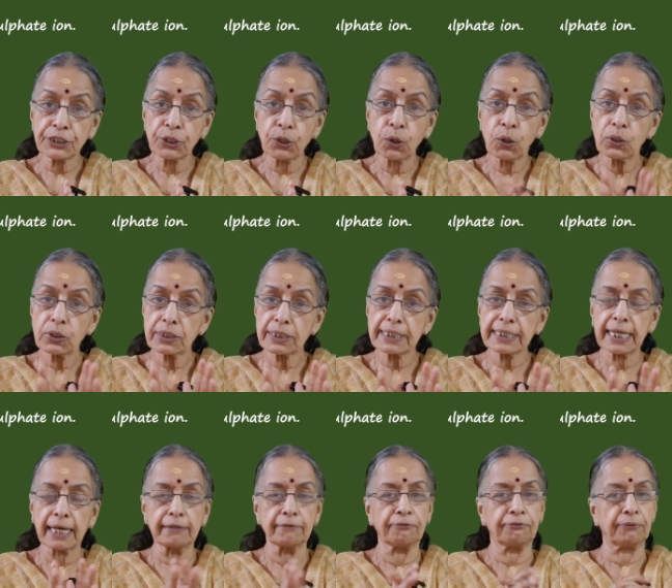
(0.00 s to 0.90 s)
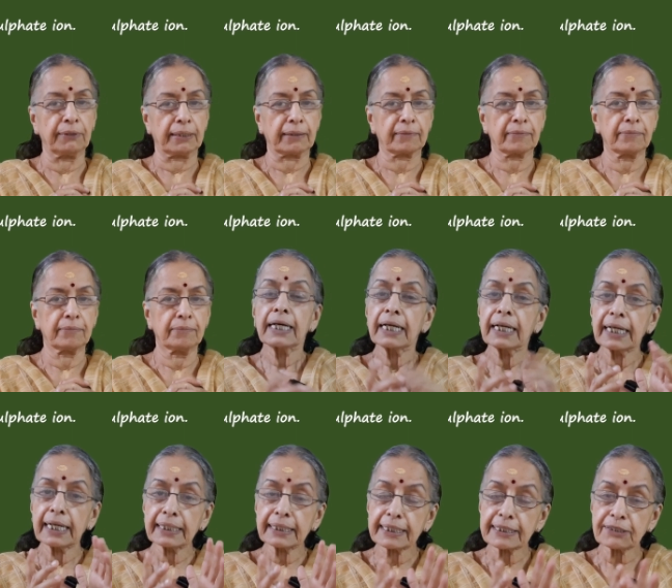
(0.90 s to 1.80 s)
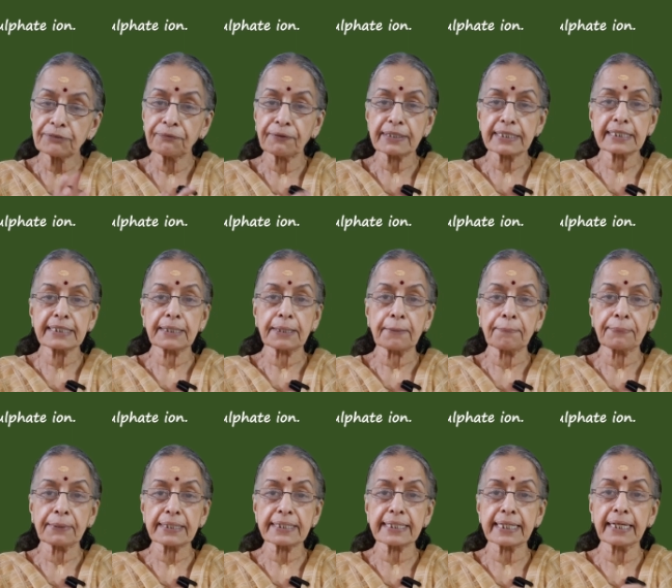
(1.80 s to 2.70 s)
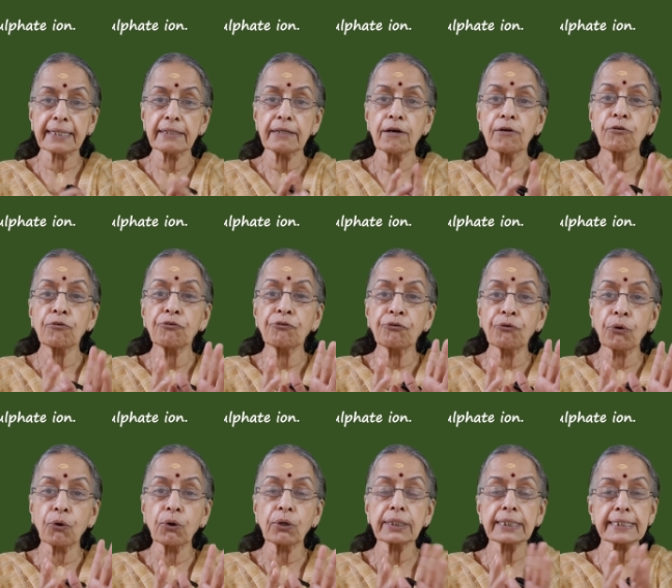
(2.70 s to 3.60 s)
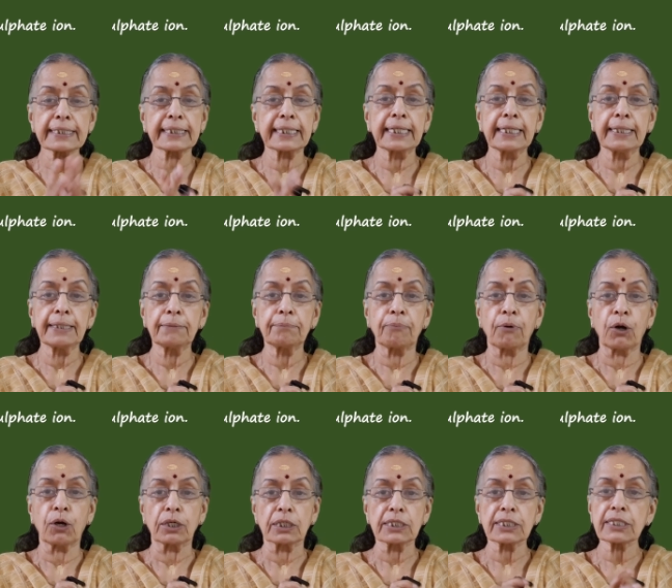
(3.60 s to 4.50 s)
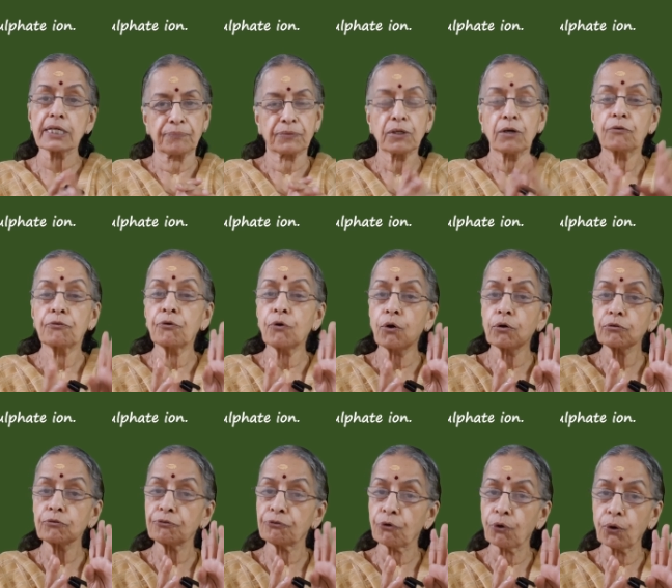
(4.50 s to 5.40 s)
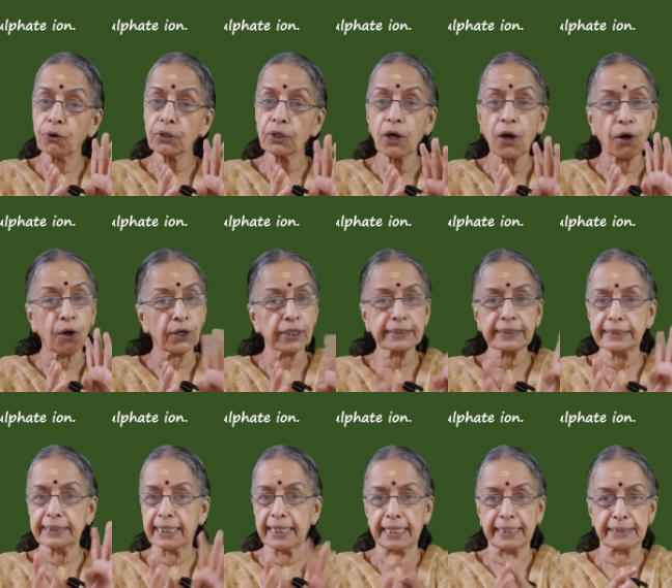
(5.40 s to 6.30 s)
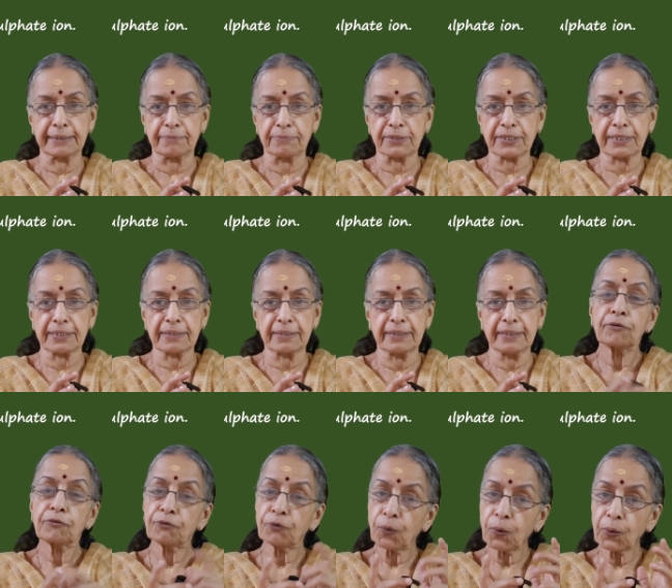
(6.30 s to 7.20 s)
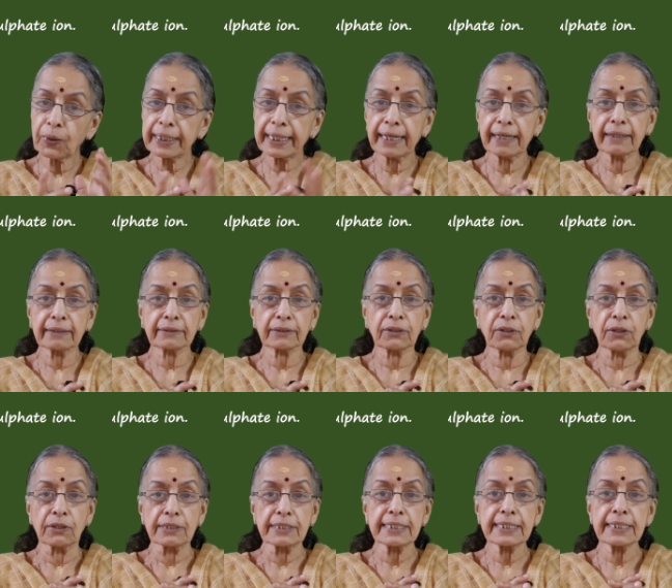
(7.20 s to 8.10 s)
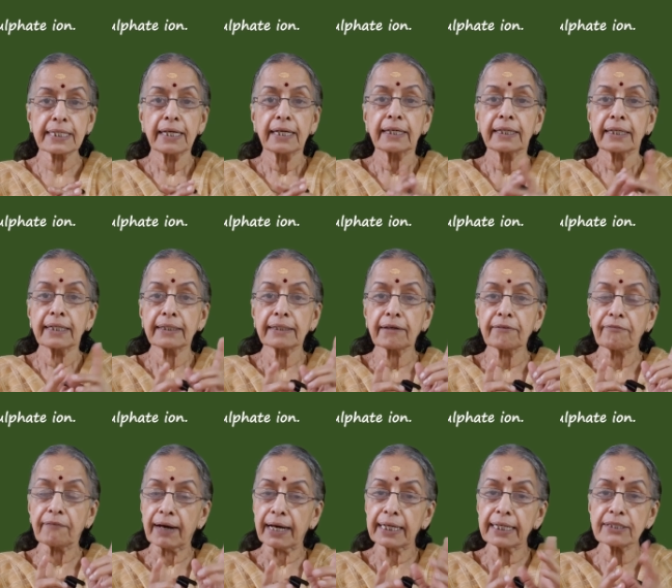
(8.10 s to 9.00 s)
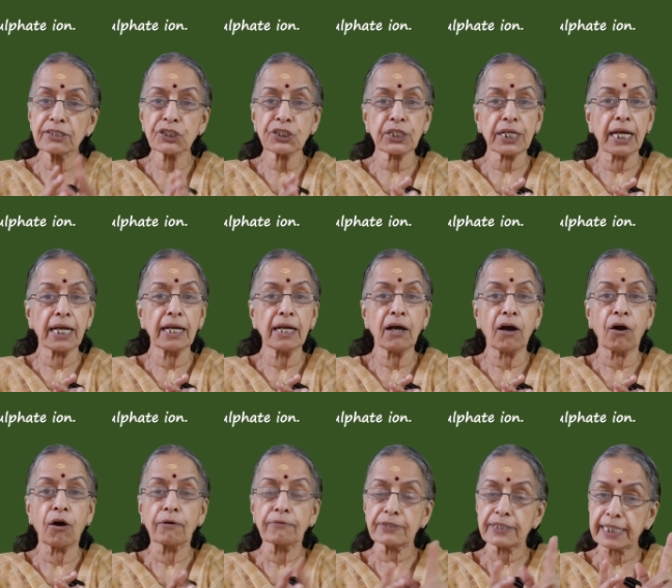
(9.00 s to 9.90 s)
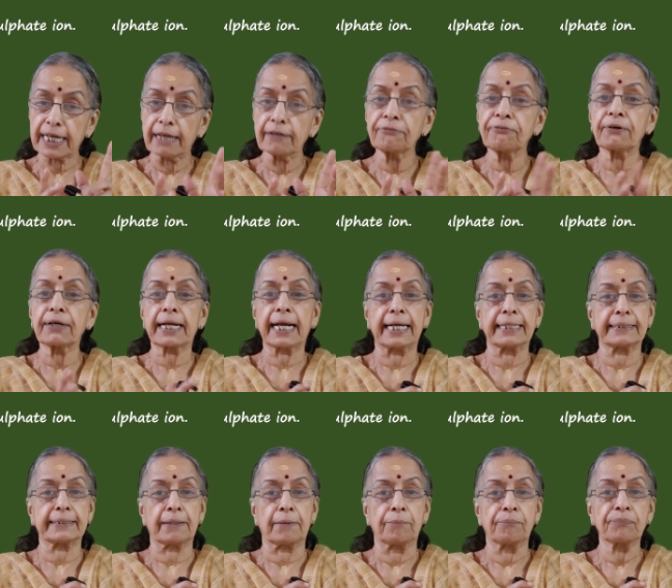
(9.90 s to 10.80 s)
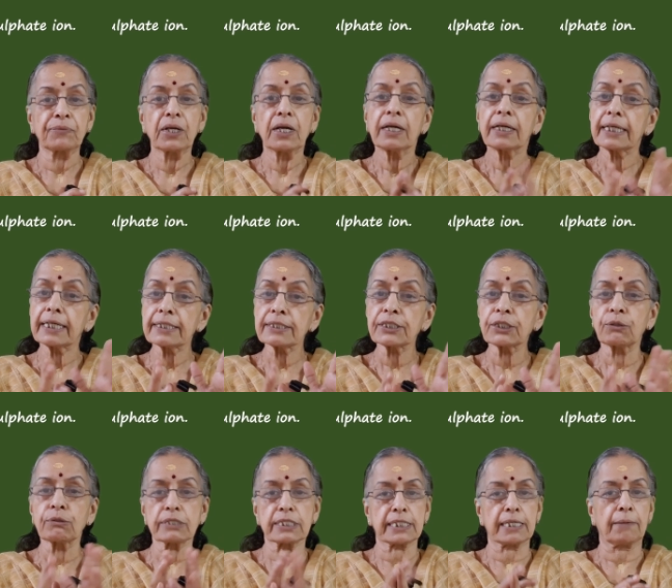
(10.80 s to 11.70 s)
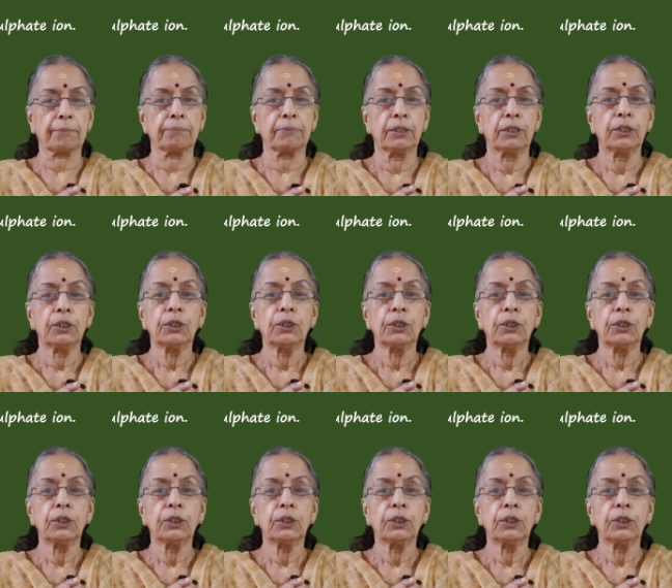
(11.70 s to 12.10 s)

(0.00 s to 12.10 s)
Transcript: show sulfur. Let us first represent 4 single bonds for 4 oxygen atoms. 4 electrons in the valence shell of sulfur atom is used up.